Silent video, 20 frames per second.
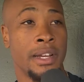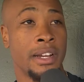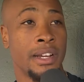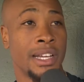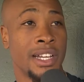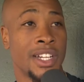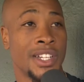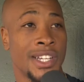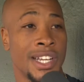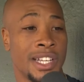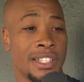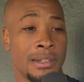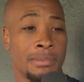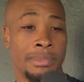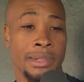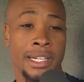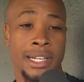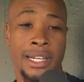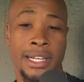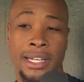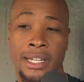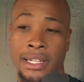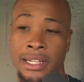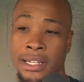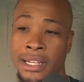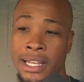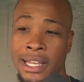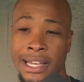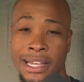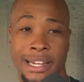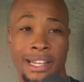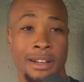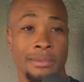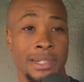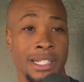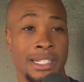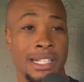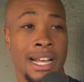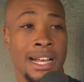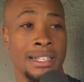in here and get a chance to play and help
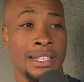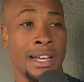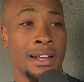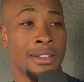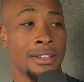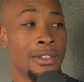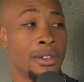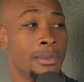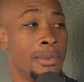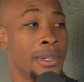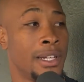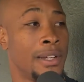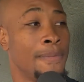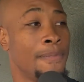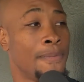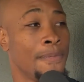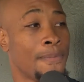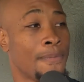these guys out a little bit.